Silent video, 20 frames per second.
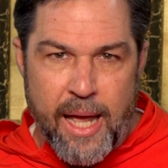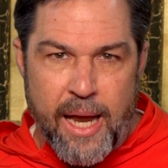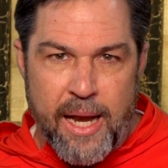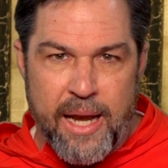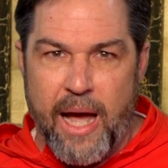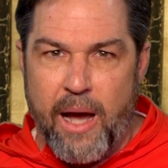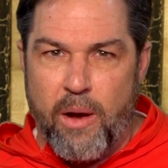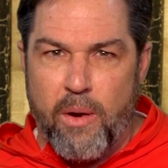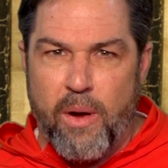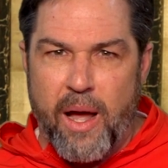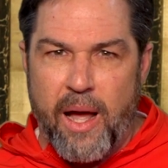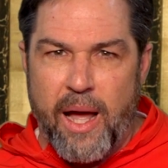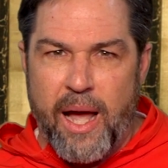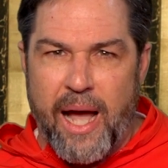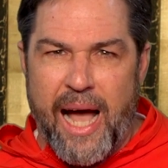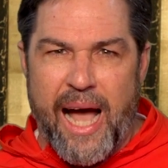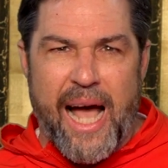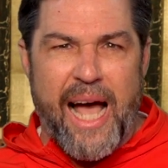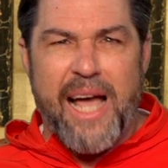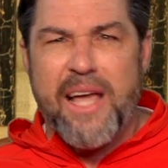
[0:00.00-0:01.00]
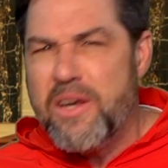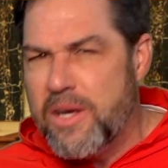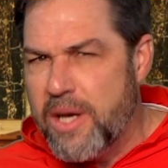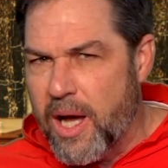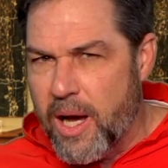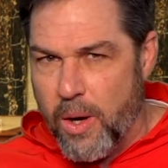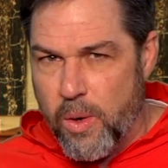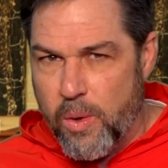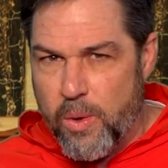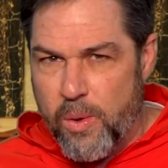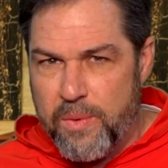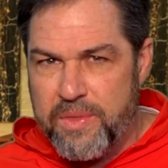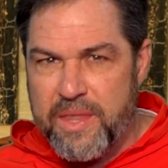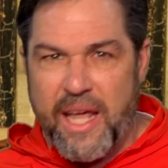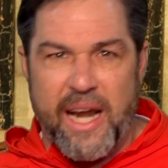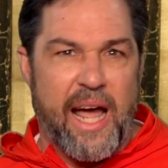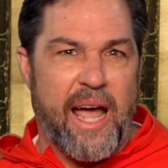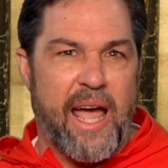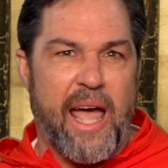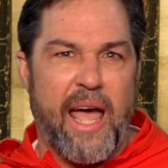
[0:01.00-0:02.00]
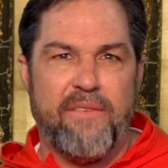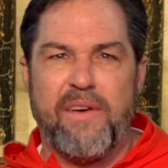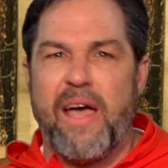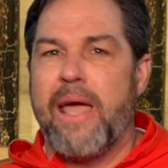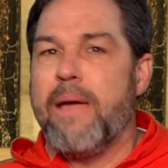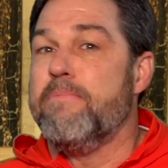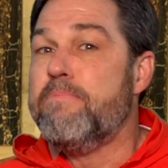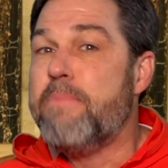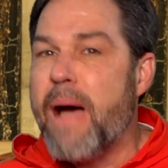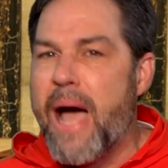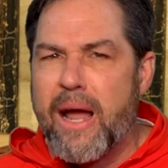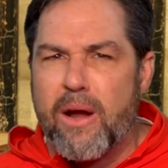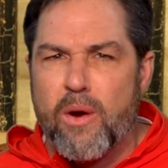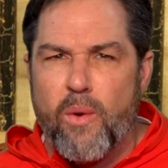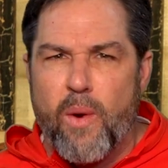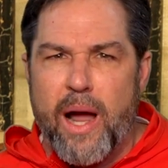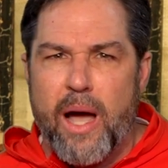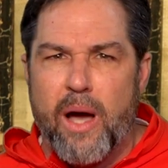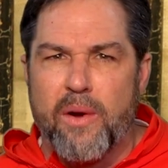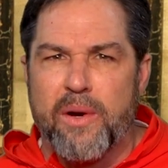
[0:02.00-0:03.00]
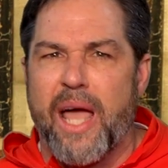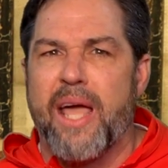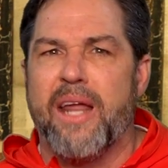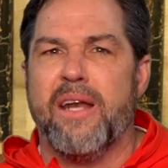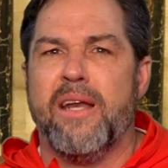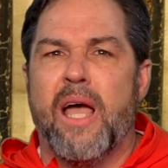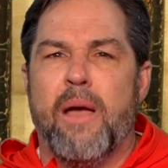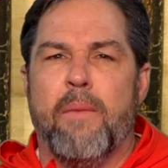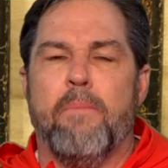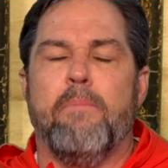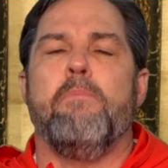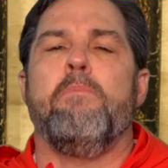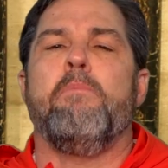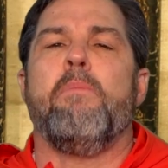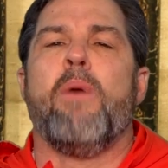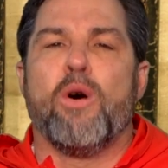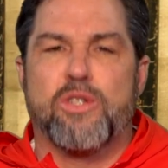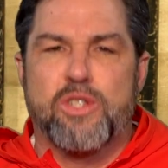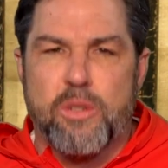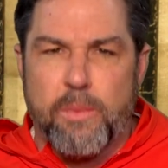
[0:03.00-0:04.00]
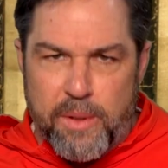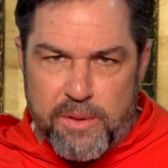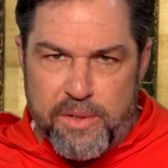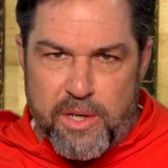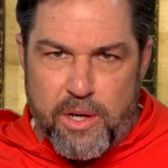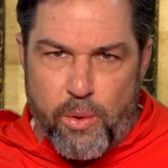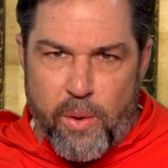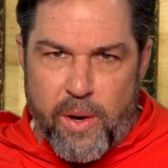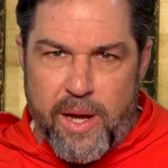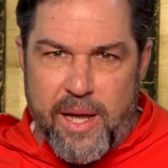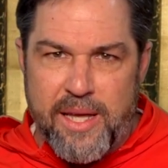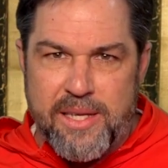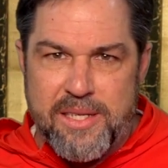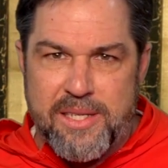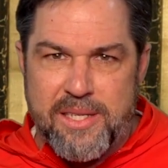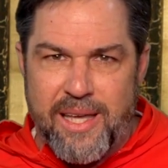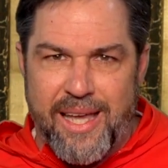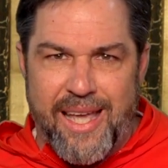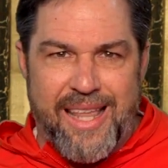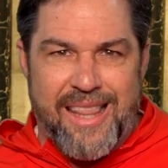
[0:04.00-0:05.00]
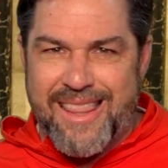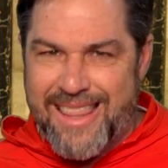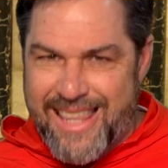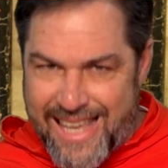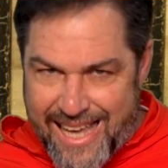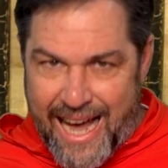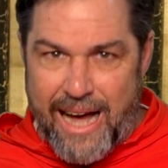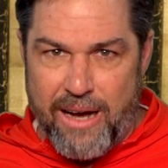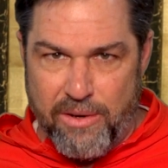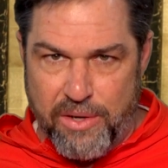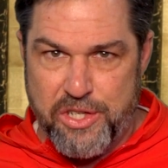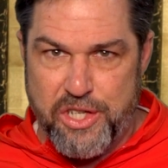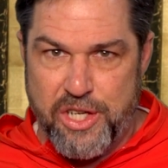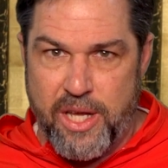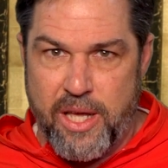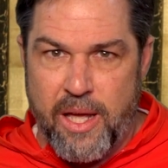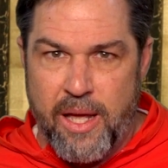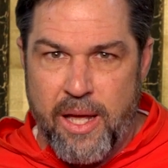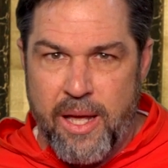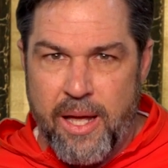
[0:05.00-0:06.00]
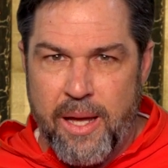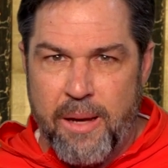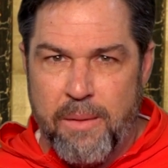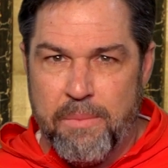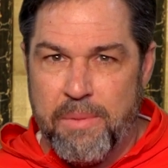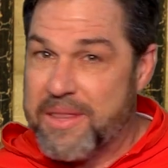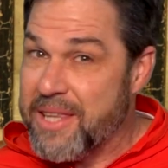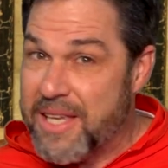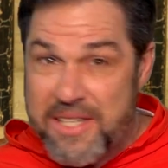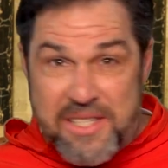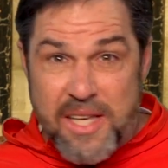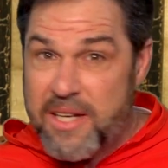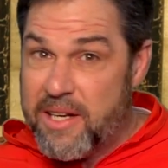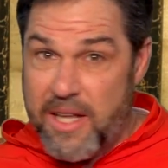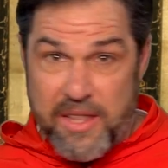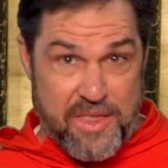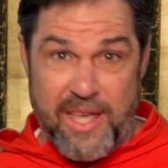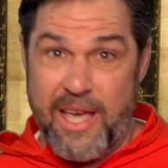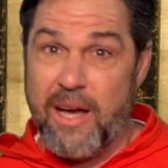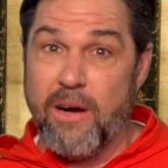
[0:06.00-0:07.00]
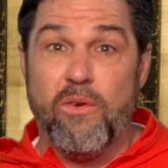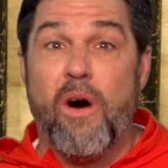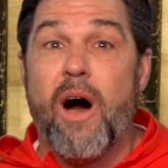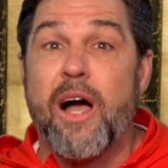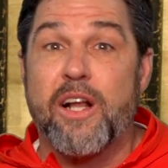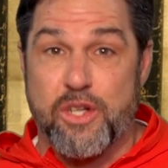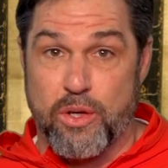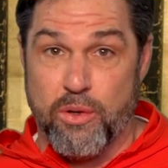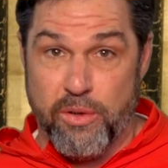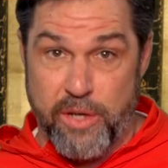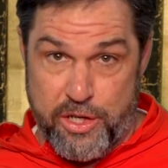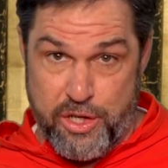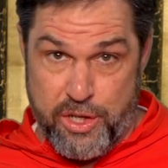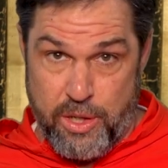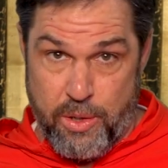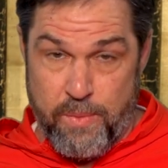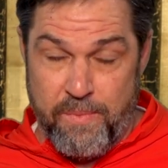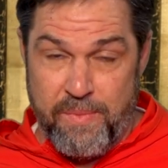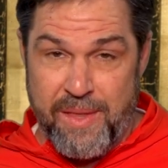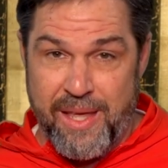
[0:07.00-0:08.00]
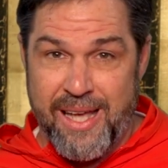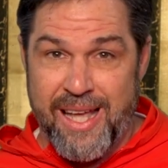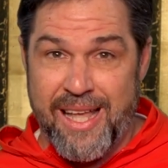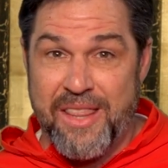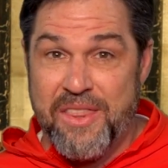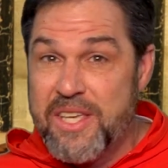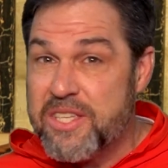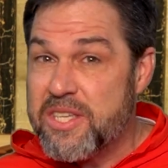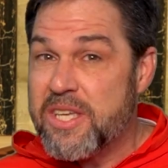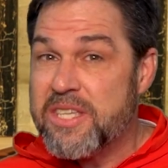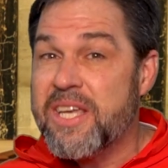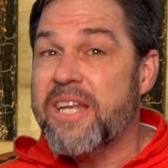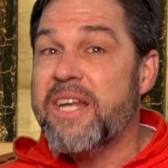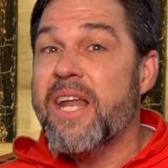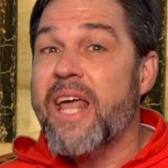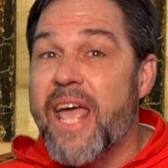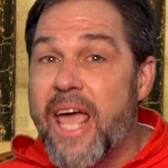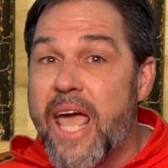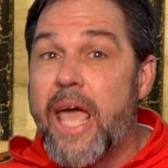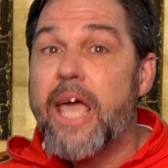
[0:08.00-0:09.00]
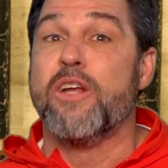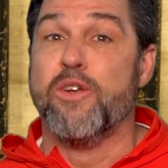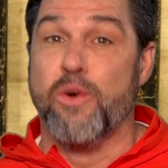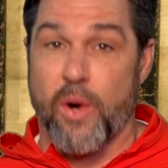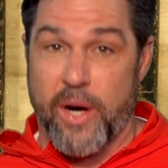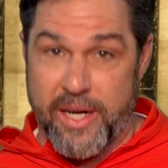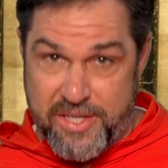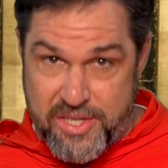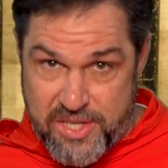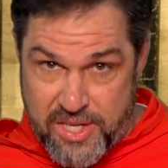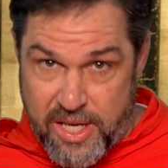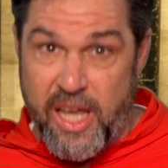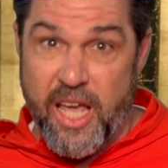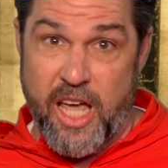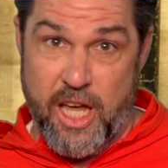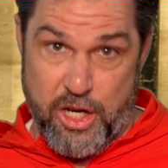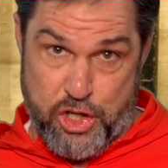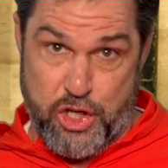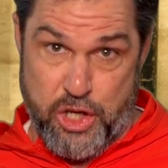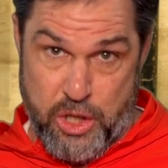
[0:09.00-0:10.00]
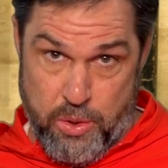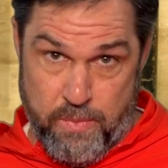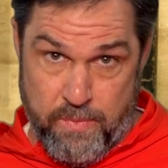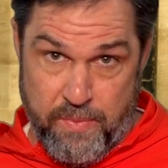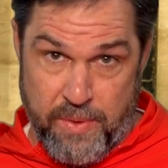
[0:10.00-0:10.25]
Now, I know that I have a background and multiple degrees in theology. But this isn't a theological issue. This is an ignorance issue.